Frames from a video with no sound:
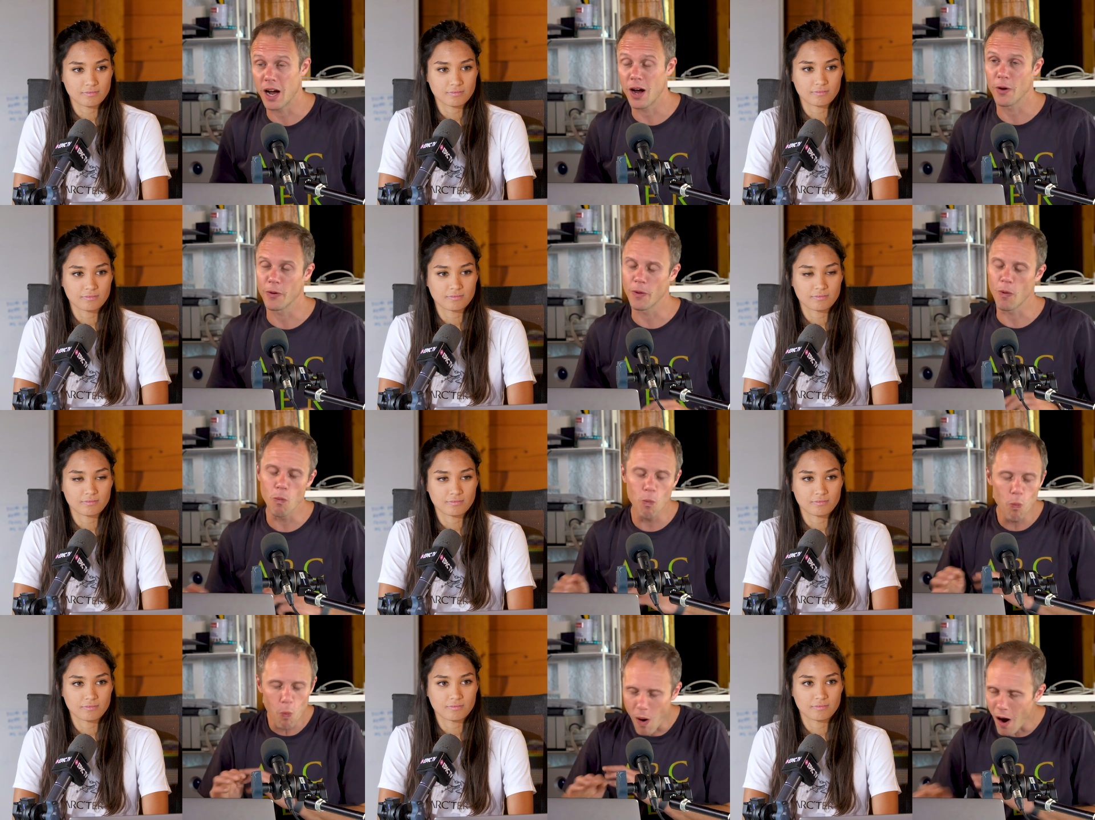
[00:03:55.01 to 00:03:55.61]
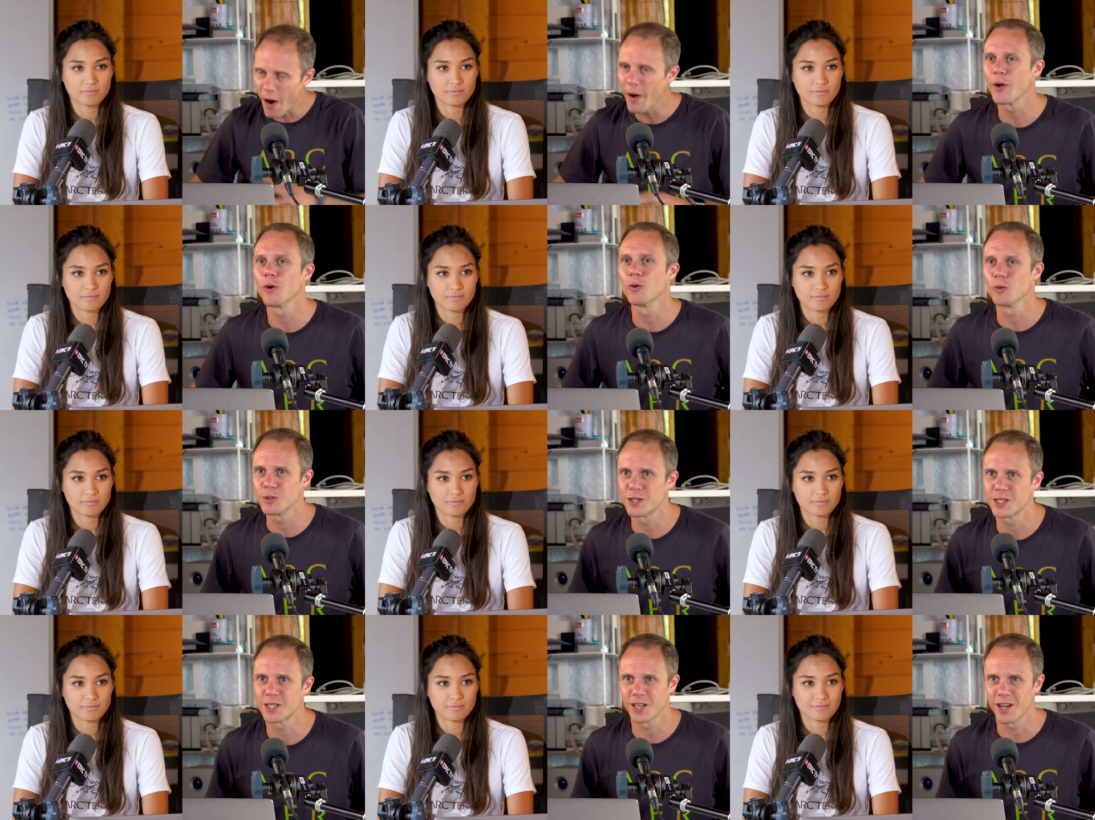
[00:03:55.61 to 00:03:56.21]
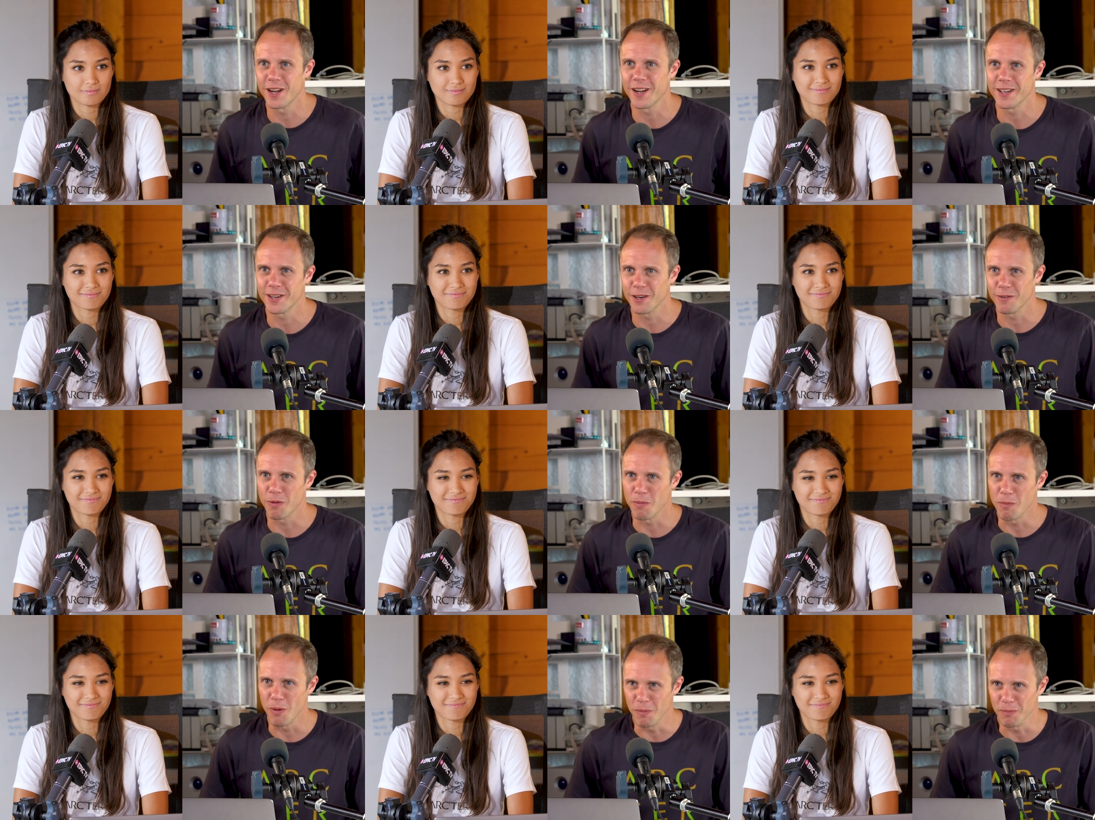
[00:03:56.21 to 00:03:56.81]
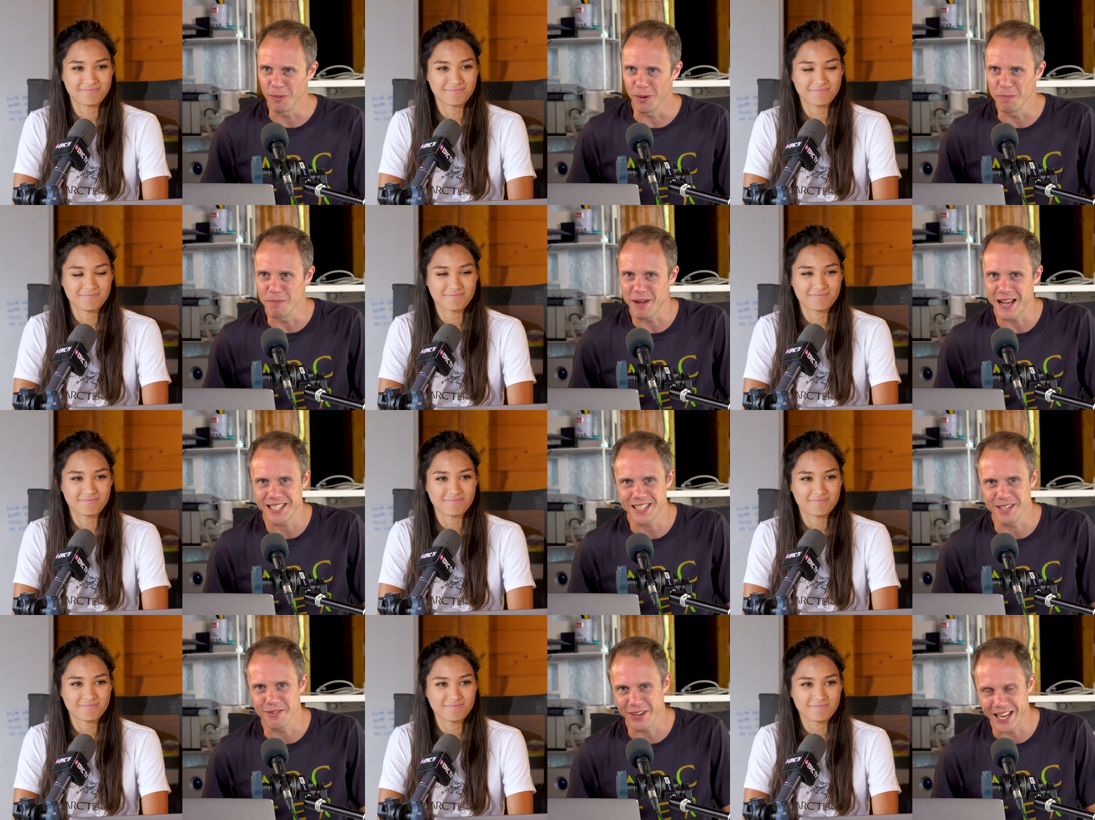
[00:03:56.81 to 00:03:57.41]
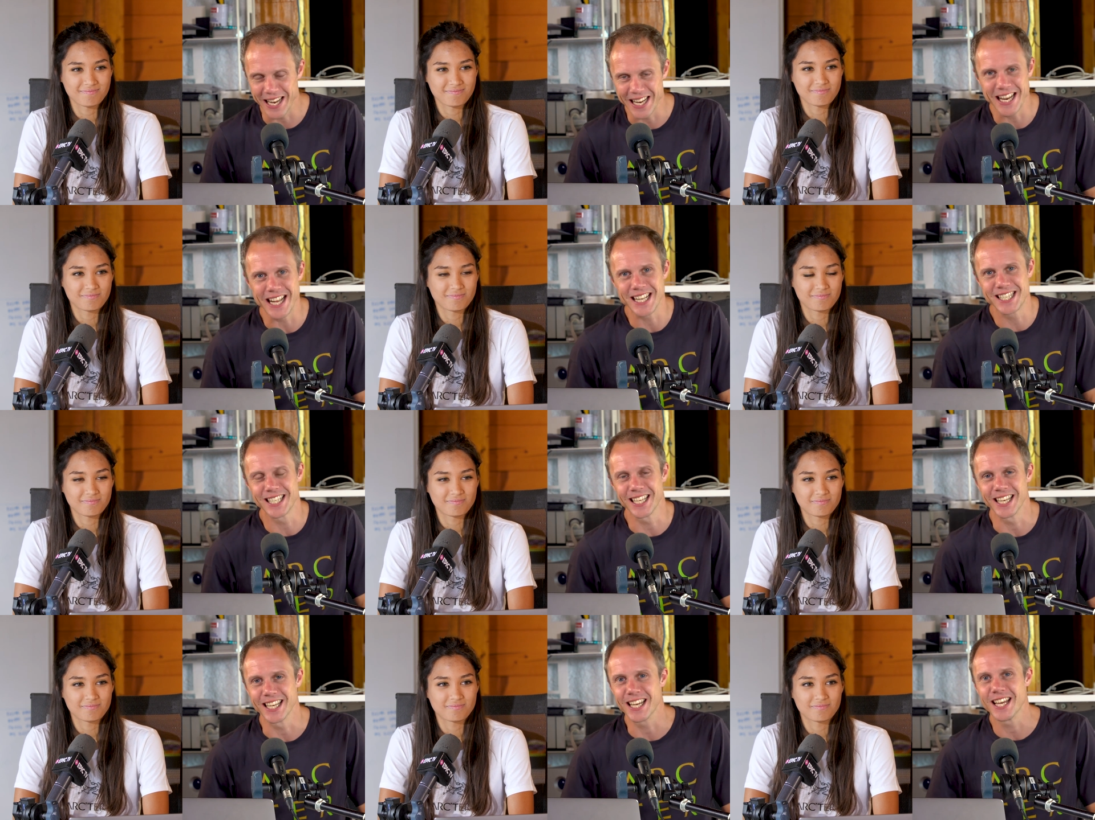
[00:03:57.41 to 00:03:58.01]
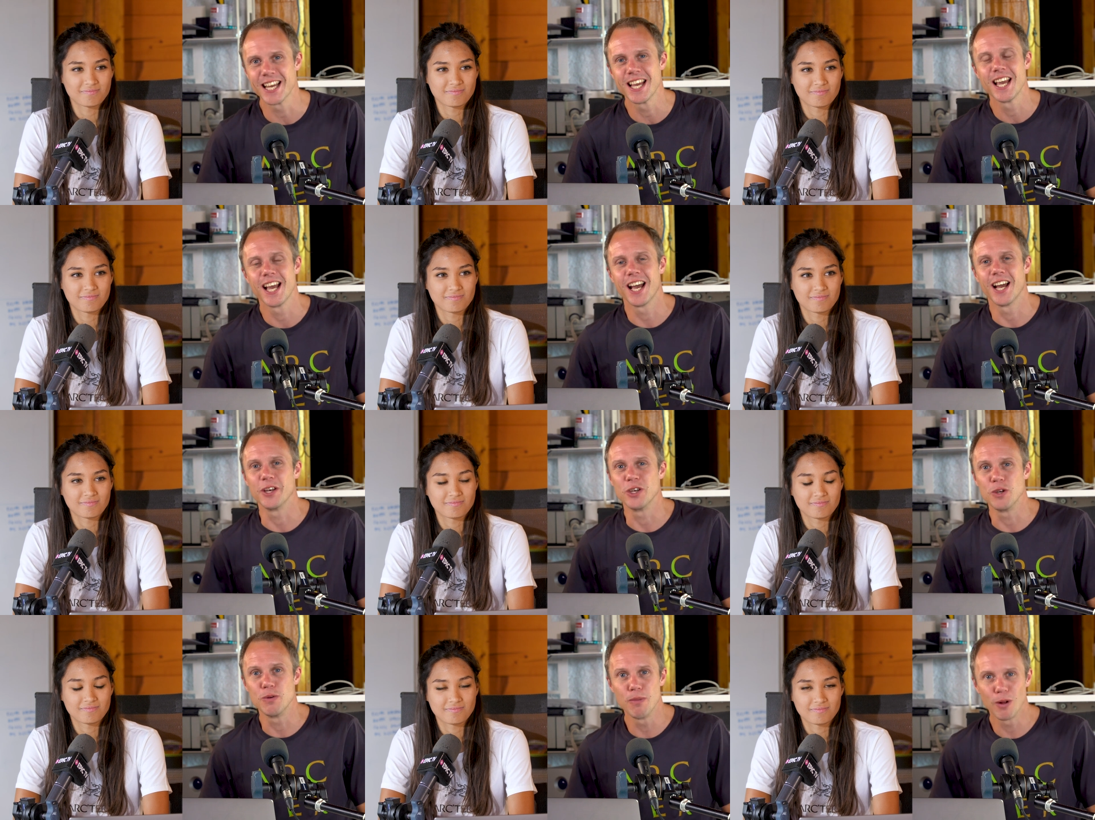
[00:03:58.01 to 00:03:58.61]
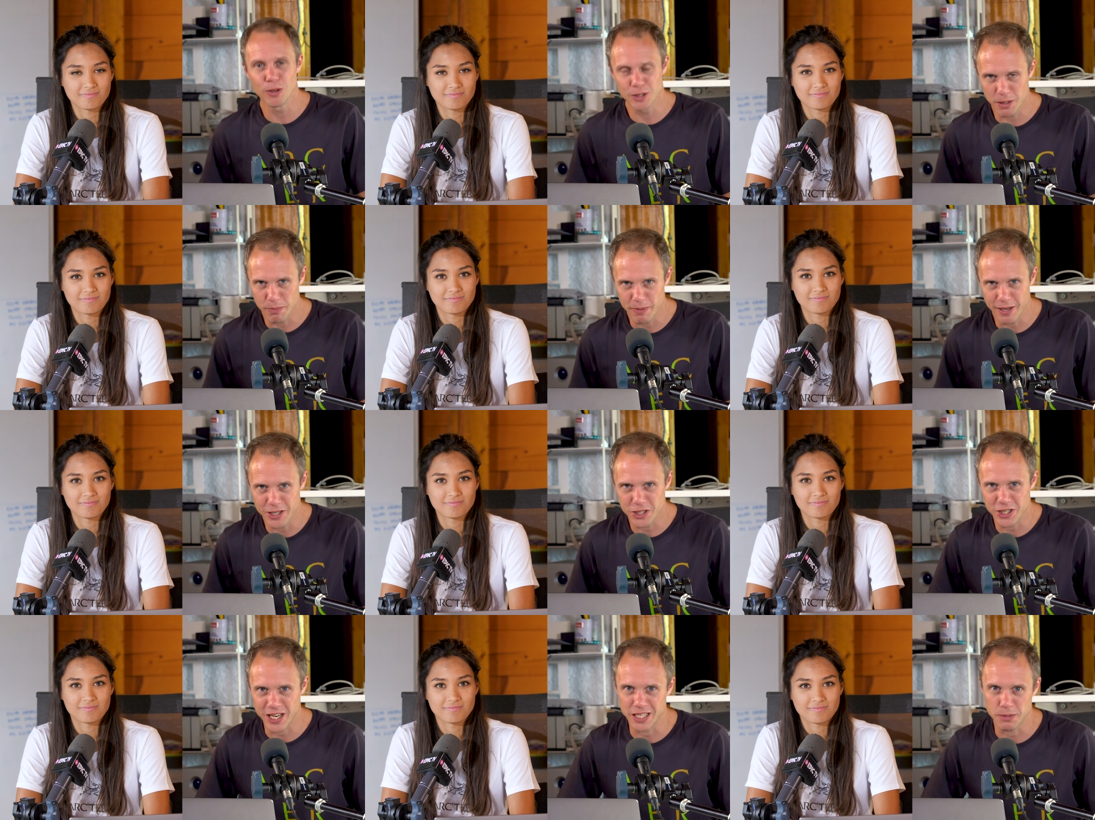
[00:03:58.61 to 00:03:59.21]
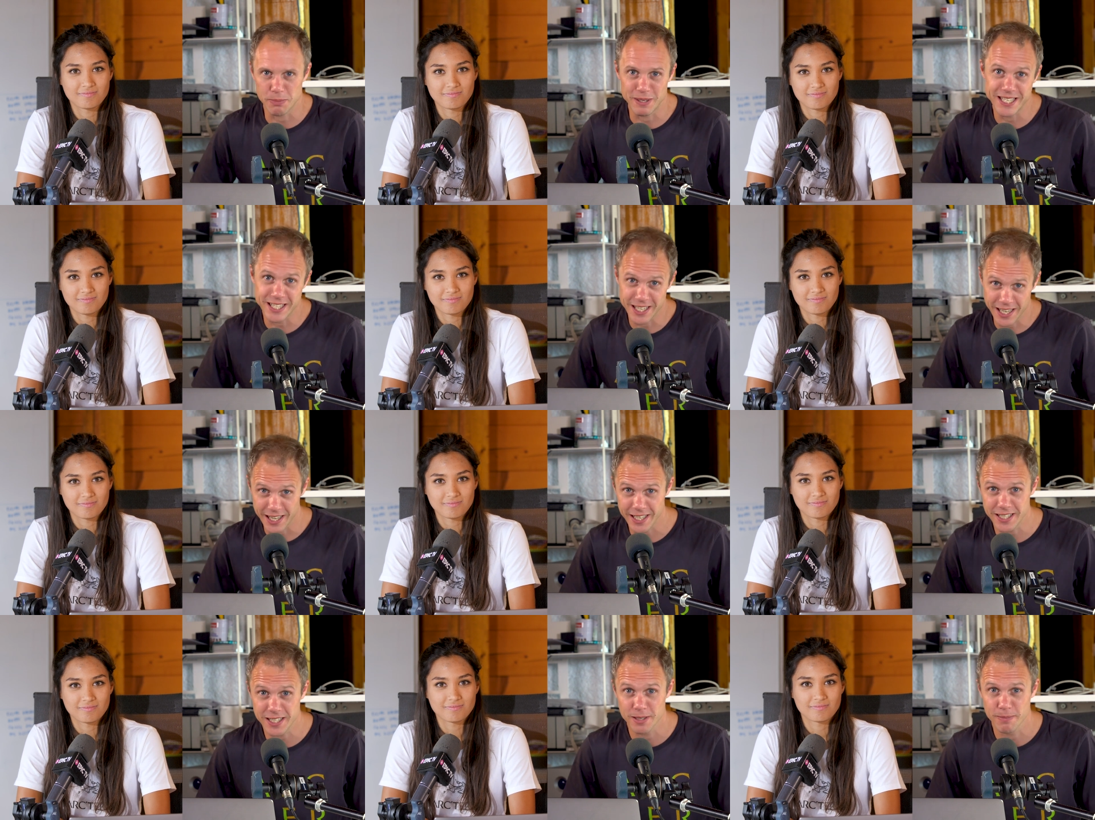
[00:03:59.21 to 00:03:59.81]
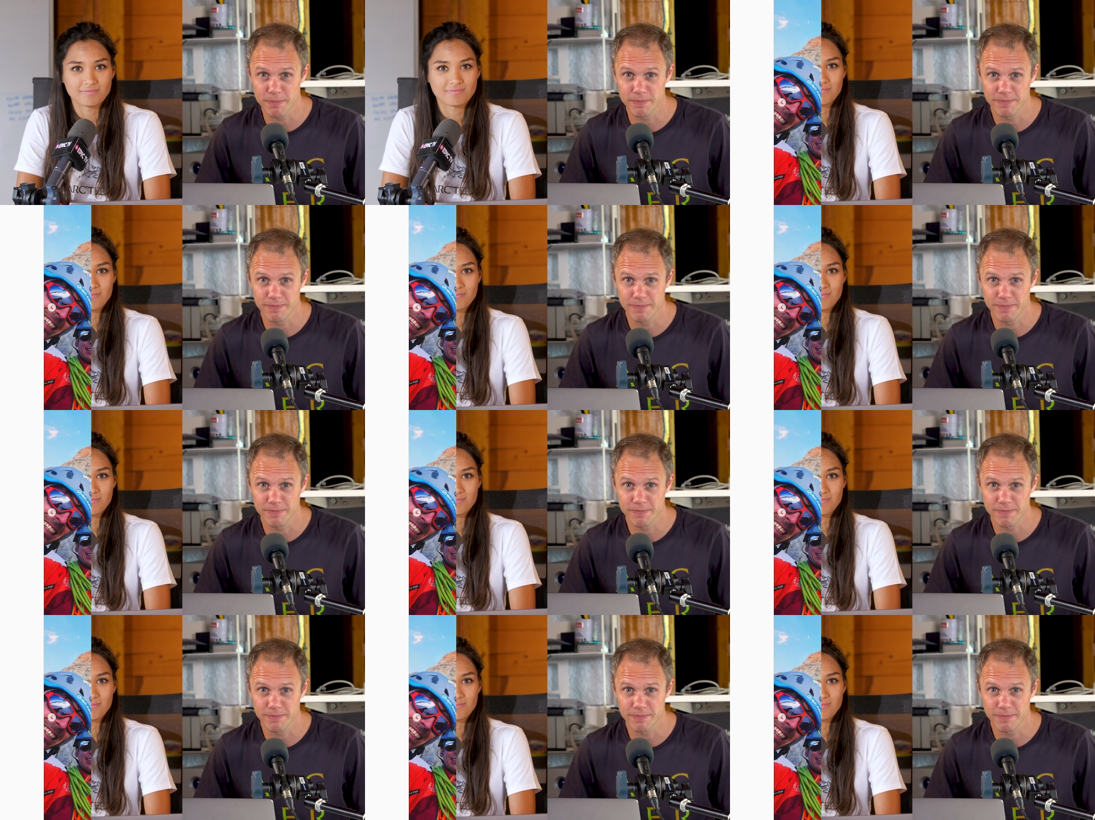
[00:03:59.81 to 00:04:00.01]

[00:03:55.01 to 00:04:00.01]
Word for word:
Speaker 1: uh, on the wild side of the Mont Blanc Massif in Italy, a new multi pitch has been ticked.